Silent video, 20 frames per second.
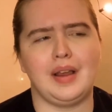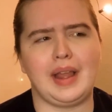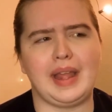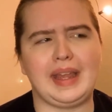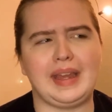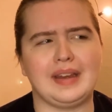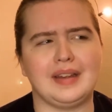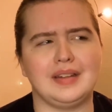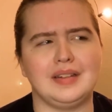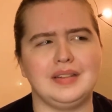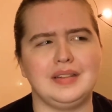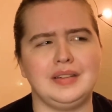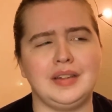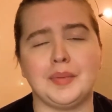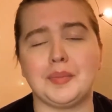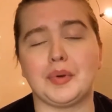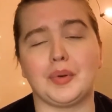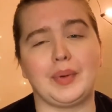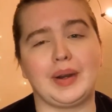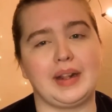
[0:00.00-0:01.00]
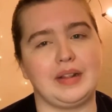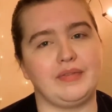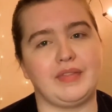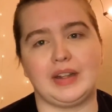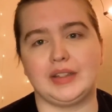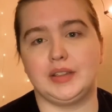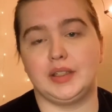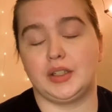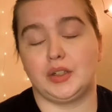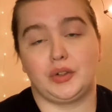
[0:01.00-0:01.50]
And number one, I
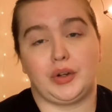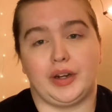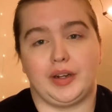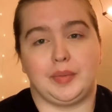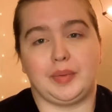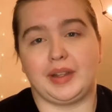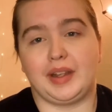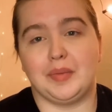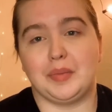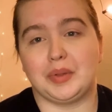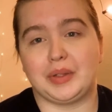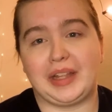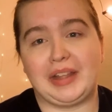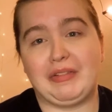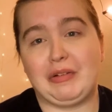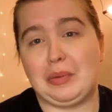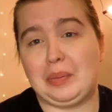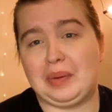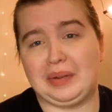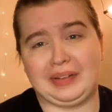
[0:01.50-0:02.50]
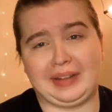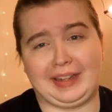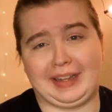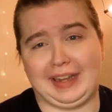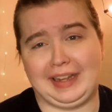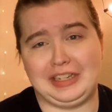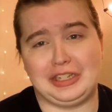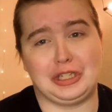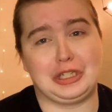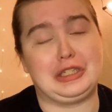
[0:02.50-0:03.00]
found it incredibly unbelievable. I
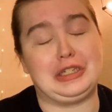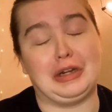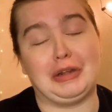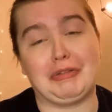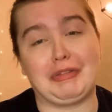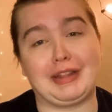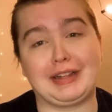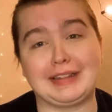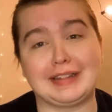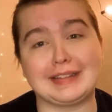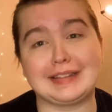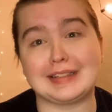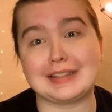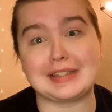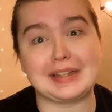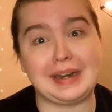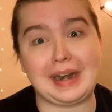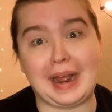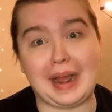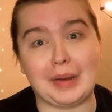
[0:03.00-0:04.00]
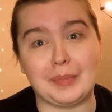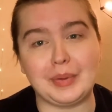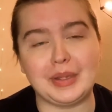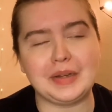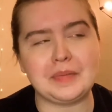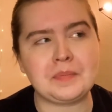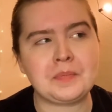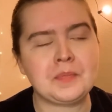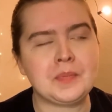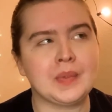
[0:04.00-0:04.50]
just don't think that this could
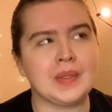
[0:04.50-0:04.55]
happen.